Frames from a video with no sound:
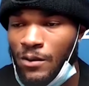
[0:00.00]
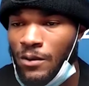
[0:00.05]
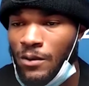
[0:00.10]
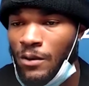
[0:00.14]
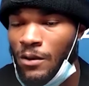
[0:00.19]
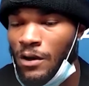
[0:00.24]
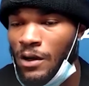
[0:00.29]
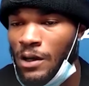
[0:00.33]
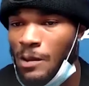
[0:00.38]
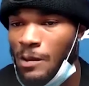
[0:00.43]

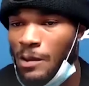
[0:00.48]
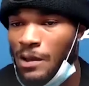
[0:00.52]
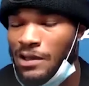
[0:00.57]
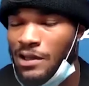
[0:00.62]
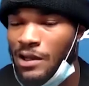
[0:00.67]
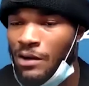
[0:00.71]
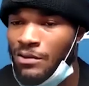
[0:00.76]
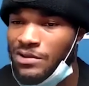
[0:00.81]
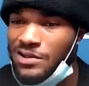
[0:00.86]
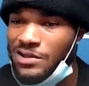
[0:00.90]

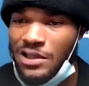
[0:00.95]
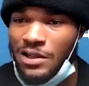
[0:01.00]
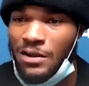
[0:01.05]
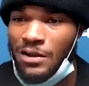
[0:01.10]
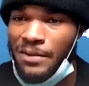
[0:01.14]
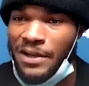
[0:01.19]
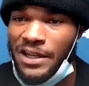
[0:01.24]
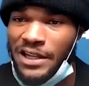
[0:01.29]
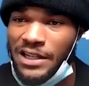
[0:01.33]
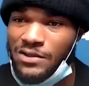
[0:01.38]
I would say
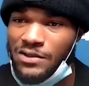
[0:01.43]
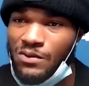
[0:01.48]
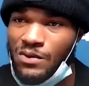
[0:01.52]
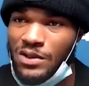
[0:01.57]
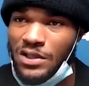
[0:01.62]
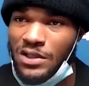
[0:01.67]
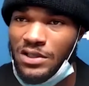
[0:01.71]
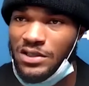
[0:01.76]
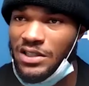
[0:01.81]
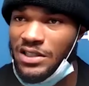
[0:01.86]
the biggest
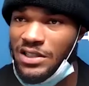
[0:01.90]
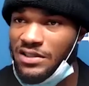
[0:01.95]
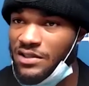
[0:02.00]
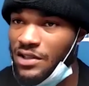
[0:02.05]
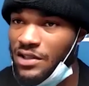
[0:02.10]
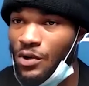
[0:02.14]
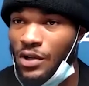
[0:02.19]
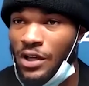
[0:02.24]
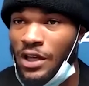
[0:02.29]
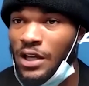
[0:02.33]
one is just
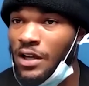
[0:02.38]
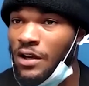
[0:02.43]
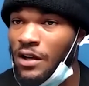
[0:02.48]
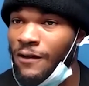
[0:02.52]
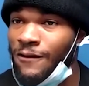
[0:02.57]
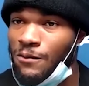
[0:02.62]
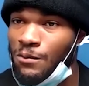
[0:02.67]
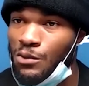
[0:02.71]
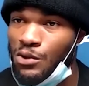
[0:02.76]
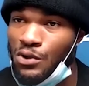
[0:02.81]
don't get
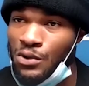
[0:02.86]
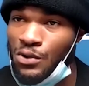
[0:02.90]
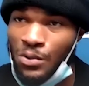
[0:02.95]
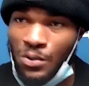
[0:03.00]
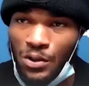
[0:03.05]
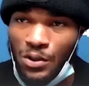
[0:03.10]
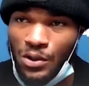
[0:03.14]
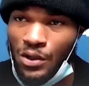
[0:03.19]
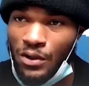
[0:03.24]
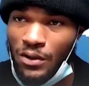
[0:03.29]
comfortable.
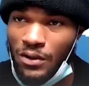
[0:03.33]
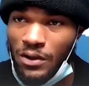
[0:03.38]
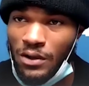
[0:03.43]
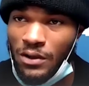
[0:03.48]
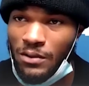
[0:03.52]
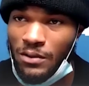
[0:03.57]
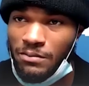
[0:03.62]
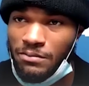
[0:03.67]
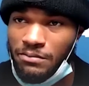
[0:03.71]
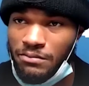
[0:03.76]

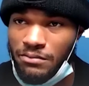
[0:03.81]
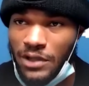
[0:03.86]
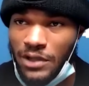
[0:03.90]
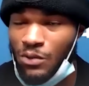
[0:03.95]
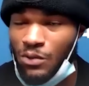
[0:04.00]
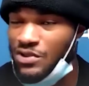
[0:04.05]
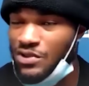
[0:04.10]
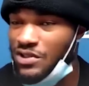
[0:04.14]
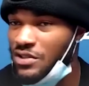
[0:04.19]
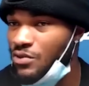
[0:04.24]
That
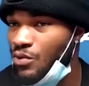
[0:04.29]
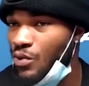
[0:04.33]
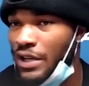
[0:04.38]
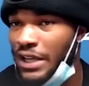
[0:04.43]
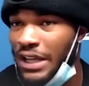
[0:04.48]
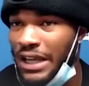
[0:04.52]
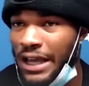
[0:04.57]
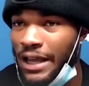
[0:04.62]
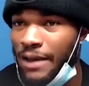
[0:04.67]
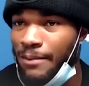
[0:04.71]
was just
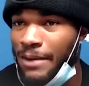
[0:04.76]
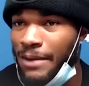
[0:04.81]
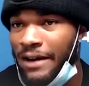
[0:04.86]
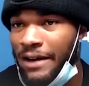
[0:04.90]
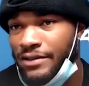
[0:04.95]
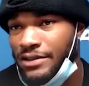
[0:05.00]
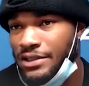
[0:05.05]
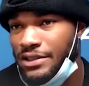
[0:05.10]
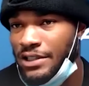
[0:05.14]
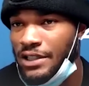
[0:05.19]
one game.
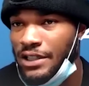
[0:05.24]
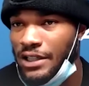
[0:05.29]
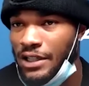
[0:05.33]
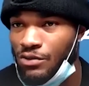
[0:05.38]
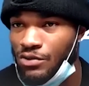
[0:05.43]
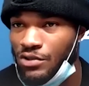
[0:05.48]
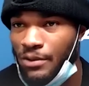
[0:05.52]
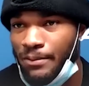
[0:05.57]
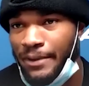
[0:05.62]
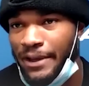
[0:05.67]
Obviously, it
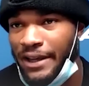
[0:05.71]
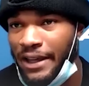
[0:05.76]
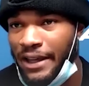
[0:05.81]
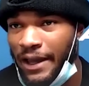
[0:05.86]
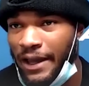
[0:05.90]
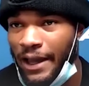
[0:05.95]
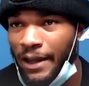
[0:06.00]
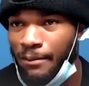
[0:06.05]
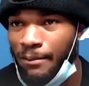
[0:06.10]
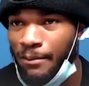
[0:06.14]
was a big
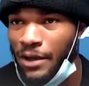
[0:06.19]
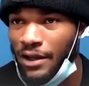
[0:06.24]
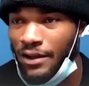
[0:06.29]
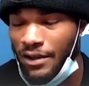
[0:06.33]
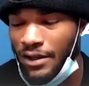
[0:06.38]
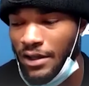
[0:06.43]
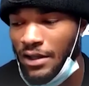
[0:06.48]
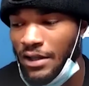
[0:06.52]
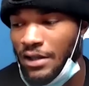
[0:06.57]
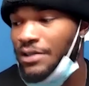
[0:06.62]
game, but
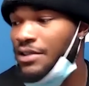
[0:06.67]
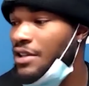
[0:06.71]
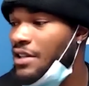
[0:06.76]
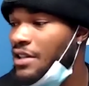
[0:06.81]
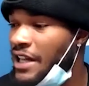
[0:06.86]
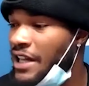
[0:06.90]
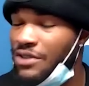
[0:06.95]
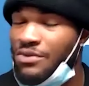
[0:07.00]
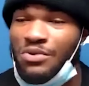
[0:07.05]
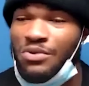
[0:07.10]
the
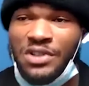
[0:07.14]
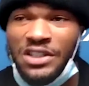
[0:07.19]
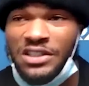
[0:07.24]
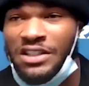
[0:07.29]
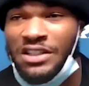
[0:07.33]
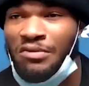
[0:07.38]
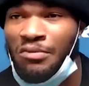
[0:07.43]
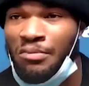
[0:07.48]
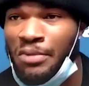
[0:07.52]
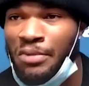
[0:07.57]
next one is
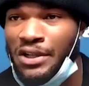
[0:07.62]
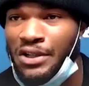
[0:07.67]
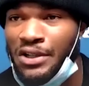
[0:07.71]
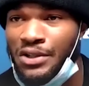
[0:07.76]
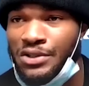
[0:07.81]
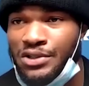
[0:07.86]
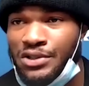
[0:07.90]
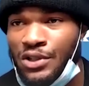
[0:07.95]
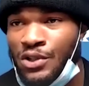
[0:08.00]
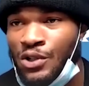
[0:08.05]
even
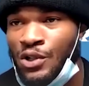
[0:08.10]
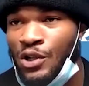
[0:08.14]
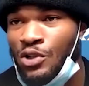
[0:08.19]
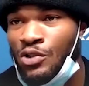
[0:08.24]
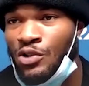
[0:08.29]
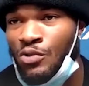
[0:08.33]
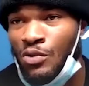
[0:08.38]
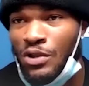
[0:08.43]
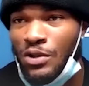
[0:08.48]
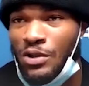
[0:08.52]
bigger. So,
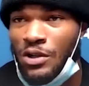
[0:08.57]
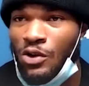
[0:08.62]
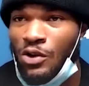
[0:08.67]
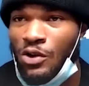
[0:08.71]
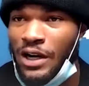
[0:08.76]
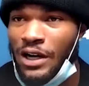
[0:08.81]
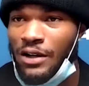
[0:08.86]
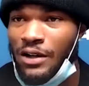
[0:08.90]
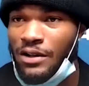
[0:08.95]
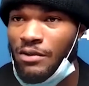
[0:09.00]
you want to go
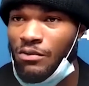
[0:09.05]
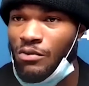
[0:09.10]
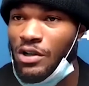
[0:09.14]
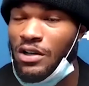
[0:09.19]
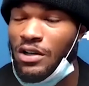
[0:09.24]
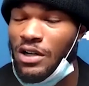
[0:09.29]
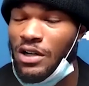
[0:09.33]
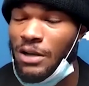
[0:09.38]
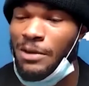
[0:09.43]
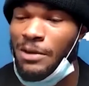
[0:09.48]
out,
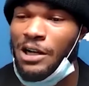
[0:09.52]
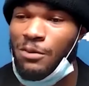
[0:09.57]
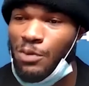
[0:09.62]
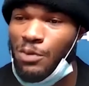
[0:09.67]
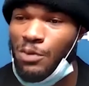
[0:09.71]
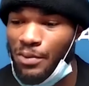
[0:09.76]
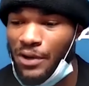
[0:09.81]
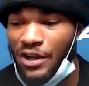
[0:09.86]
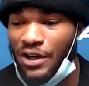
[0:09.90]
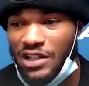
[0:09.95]
come out and
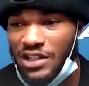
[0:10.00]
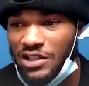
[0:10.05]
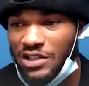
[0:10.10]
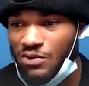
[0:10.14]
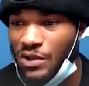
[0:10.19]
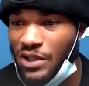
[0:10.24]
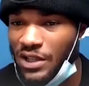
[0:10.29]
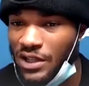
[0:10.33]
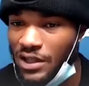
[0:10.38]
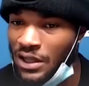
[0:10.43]
prepare this
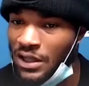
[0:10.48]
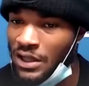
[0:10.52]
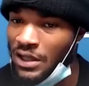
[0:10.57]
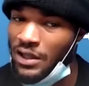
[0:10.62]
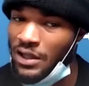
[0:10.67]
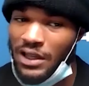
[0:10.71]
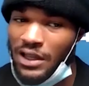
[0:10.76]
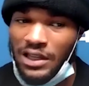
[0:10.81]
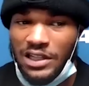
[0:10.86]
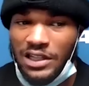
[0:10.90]
week
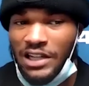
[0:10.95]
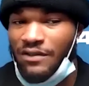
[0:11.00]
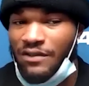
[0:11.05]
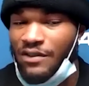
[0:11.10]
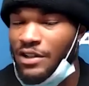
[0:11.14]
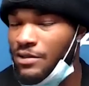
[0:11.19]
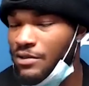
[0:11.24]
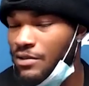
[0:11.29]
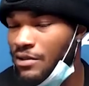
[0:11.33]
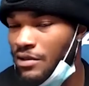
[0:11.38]

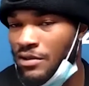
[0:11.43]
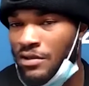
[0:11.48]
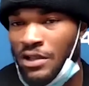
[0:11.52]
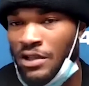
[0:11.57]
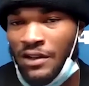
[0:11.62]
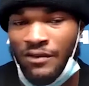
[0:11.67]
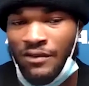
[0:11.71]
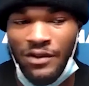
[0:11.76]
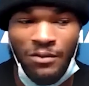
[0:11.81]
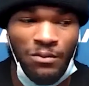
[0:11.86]

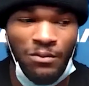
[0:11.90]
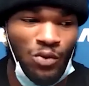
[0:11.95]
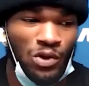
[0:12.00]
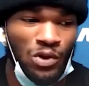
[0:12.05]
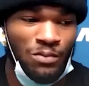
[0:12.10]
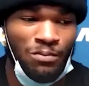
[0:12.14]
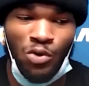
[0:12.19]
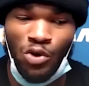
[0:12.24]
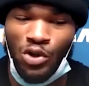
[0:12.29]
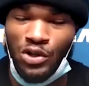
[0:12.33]
even
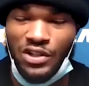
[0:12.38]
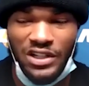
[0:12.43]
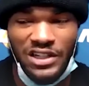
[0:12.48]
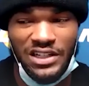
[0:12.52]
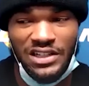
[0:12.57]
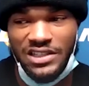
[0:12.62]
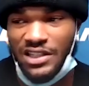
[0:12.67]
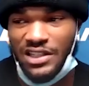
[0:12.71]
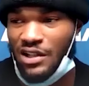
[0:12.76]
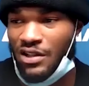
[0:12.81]
with more
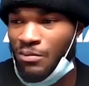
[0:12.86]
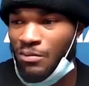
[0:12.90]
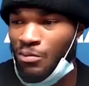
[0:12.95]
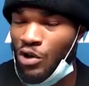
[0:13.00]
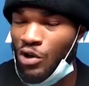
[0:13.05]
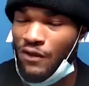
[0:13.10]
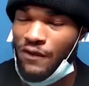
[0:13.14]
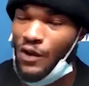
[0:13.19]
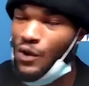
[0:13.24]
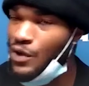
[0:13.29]
detail,
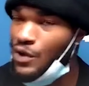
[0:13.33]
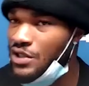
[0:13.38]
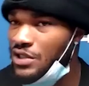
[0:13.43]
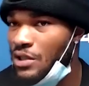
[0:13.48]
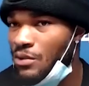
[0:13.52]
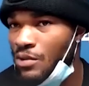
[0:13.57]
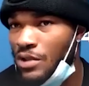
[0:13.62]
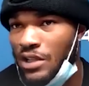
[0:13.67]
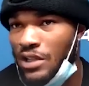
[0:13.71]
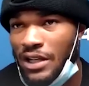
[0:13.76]
more focus
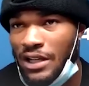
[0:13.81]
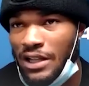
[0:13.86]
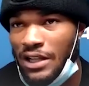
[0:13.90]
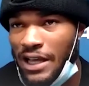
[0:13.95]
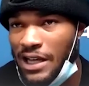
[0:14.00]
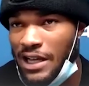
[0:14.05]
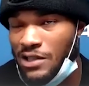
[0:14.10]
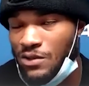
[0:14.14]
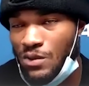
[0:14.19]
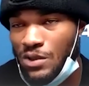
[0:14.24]
than we did
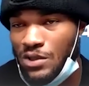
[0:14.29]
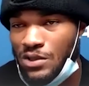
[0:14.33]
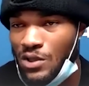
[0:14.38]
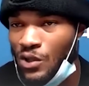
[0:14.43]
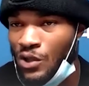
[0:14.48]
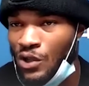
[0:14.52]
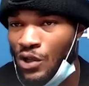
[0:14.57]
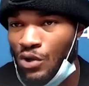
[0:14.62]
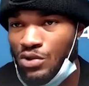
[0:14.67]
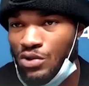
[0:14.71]
last week. So,
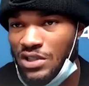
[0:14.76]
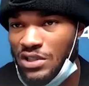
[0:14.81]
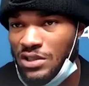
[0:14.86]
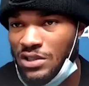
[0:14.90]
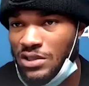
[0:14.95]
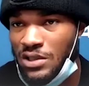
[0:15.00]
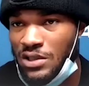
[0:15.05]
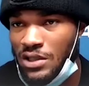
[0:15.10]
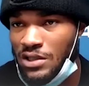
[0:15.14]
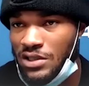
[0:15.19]
you know,
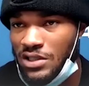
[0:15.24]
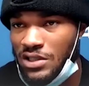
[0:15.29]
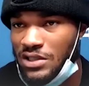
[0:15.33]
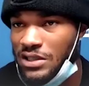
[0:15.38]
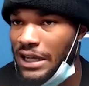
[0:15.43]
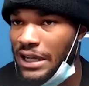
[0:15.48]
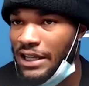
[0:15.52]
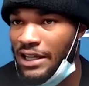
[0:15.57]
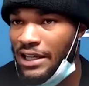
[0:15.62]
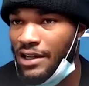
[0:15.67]
just
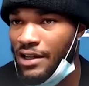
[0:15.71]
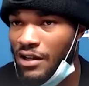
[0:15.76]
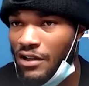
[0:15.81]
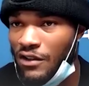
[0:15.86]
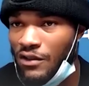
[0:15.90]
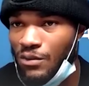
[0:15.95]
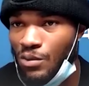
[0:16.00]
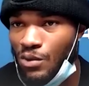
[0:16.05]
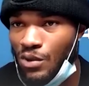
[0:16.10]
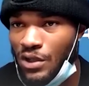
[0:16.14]
not getting
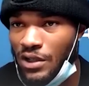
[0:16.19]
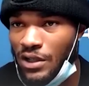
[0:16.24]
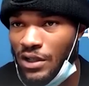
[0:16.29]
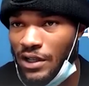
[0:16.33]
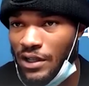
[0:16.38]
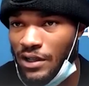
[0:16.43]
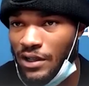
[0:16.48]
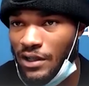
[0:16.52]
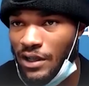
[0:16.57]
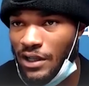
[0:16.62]
comfortable
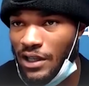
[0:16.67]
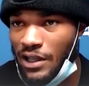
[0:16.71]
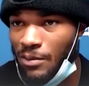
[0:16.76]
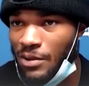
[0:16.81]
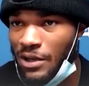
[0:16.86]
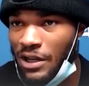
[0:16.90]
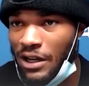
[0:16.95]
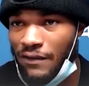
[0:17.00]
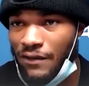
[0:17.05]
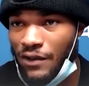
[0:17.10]
and
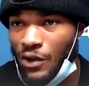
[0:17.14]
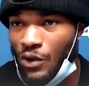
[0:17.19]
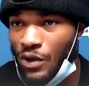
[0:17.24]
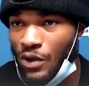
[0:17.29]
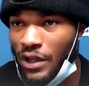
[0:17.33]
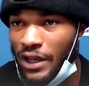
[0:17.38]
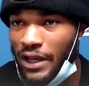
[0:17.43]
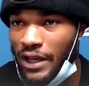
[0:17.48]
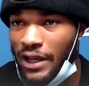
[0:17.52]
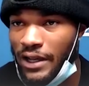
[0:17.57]
keeping our foot on
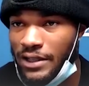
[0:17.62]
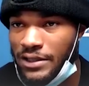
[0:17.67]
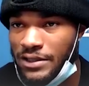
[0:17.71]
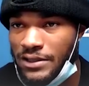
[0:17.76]
the gas.